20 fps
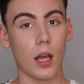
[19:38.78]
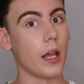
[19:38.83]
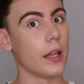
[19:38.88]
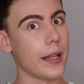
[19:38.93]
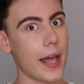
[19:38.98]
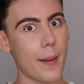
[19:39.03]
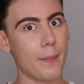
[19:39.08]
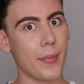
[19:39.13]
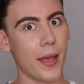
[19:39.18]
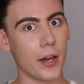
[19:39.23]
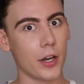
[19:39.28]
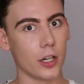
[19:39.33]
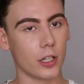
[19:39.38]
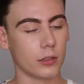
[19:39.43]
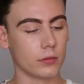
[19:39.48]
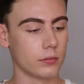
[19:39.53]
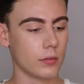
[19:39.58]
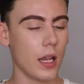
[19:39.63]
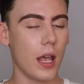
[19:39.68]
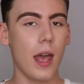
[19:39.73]
A lot better.
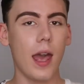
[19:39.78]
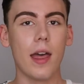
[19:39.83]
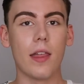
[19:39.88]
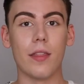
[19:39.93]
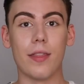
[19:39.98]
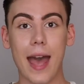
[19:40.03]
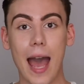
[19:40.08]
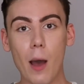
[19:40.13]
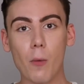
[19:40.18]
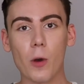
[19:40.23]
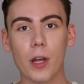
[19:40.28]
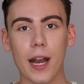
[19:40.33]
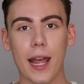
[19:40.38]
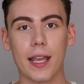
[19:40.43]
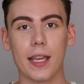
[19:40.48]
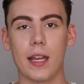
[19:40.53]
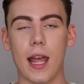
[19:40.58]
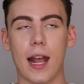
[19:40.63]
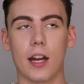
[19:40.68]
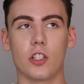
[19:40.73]
That one
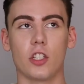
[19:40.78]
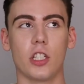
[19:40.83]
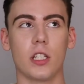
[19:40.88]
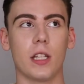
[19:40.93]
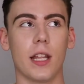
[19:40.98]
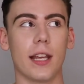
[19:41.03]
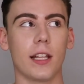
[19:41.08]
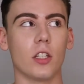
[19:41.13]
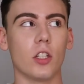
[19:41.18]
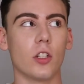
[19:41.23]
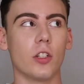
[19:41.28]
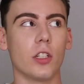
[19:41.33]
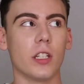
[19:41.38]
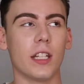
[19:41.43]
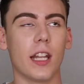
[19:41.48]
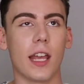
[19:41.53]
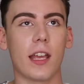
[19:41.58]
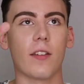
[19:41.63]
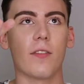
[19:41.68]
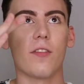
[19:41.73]
I can actually like
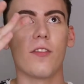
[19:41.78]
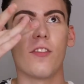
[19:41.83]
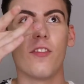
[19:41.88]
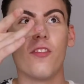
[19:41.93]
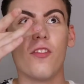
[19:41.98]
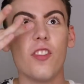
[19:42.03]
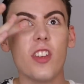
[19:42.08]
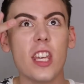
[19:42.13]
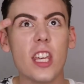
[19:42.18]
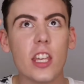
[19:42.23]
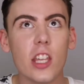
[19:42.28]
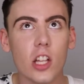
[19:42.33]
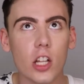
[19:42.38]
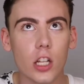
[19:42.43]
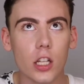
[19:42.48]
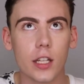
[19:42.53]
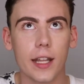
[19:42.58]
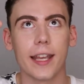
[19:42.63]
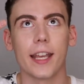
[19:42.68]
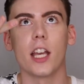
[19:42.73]
literally like
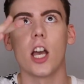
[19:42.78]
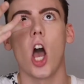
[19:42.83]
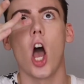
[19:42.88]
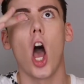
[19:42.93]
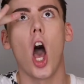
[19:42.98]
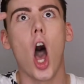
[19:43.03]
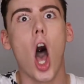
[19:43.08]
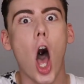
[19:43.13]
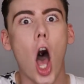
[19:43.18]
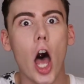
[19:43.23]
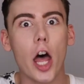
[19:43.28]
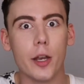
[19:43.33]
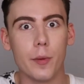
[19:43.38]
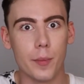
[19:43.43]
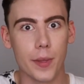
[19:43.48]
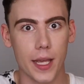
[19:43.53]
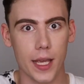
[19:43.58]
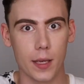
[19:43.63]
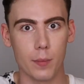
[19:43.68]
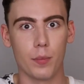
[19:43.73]
feel like
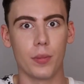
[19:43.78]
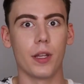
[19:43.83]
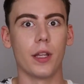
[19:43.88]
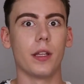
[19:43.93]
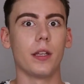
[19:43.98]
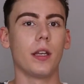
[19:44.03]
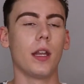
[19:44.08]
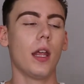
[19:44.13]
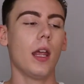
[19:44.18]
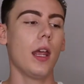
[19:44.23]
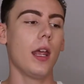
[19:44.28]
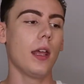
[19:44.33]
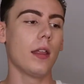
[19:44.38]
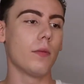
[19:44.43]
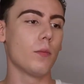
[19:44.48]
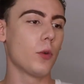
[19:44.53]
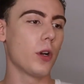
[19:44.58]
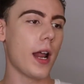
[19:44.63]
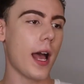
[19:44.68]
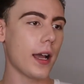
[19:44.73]
on me, but
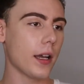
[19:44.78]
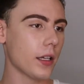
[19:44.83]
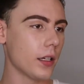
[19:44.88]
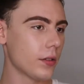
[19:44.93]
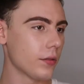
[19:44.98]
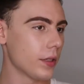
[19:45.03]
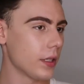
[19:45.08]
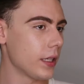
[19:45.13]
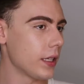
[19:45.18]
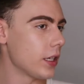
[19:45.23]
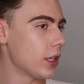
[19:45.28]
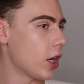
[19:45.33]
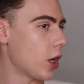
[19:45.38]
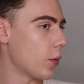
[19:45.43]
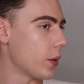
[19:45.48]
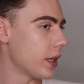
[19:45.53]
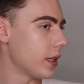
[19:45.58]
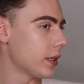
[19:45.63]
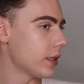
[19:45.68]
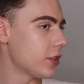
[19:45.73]
we're not gonna really
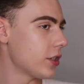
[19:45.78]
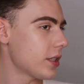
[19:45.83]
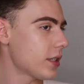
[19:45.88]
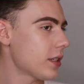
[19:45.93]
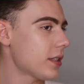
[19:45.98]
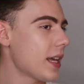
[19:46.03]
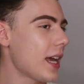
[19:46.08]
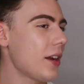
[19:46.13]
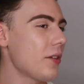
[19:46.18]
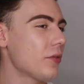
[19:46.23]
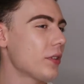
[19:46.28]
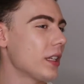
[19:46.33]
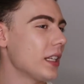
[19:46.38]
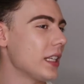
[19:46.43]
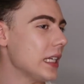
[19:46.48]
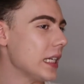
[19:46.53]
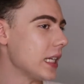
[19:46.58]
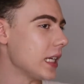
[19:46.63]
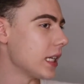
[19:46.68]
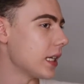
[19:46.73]
go in just because I don't
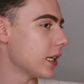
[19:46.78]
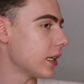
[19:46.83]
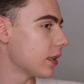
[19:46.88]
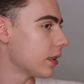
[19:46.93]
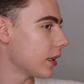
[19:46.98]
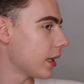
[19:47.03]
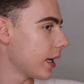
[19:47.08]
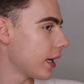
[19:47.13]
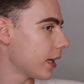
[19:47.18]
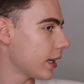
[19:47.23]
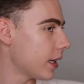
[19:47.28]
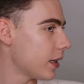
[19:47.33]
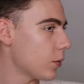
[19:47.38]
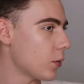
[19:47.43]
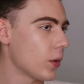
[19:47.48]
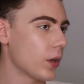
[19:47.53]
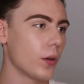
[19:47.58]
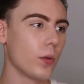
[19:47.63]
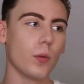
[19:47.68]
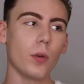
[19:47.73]
really need it. Like
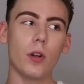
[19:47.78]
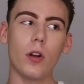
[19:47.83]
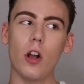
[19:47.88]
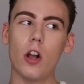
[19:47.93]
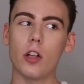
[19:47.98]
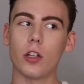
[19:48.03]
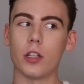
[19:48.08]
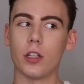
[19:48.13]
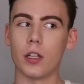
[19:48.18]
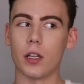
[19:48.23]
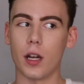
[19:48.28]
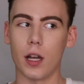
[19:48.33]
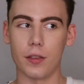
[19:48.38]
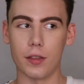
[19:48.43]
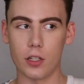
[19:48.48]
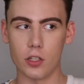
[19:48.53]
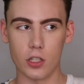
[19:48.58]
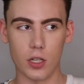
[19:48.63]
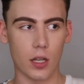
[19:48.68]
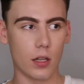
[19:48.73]
we're all good
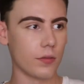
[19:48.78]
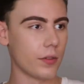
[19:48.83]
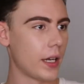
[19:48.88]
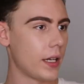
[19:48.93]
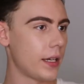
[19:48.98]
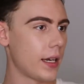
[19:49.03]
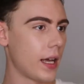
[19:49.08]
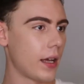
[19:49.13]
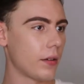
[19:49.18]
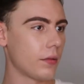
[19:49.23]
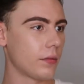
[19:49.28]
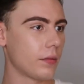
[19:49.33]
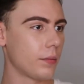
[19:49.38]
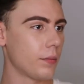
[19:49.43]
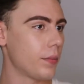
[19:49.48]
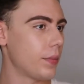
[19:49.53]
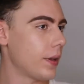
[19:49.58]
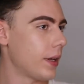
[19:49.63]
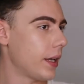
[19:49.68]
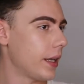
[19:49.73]
on the gel right now,
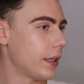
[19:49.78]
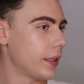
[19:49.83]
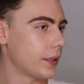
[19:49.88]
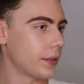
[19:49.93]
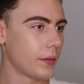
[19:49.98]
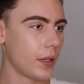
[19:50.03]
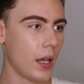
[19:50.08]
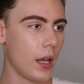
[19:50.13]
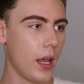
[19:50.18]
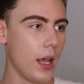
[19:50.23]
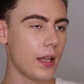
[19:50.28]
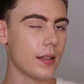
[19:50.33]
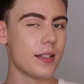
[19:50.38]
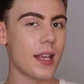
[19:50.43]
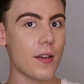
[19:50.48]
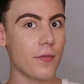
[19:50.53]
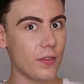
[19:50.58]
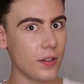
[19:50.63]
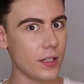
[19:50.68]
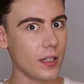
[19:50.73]
but
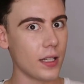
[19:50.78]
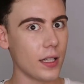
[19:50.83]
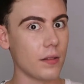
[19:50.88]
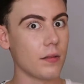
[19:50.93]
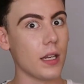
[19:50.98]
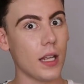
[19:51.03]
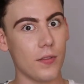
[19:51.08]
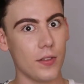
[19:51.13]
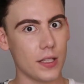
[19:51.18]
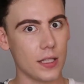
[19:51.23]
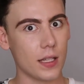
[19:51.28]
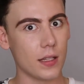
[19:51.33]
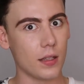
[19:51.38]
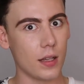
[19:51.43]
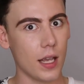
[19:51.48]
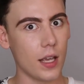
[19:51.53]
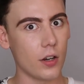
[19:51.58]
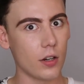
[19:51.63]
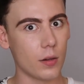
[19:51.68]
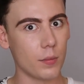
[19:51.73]
definitely if it's a
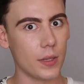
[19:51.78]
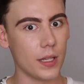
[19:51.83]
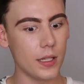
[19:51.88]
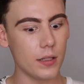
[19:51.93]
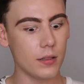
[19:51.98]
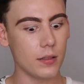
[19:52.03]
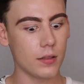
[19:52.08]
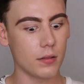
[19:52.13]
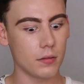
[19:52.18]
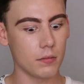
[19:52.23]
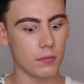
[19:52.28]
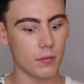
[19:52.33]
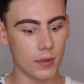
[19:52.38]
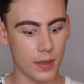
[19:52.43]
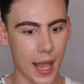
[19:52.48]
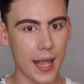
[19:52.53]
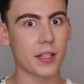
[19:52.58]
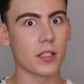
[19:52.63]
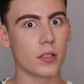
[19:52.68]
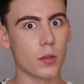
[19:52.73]
hit or miss,
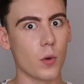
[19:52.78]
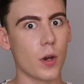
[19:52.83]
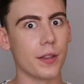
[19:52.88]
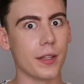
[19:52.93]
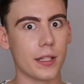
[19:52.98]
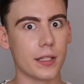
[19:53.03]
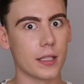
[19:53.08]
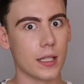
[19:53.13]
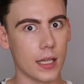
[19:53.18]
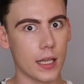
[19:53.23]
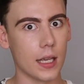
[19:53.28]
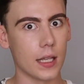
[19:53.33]
that's the one that's the